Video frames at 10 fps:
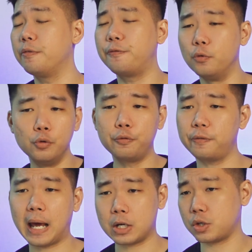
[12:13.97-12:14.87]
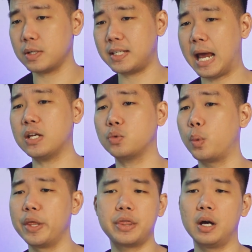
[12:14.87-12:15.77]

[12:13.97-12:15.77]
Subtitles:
full-fledged SaaS with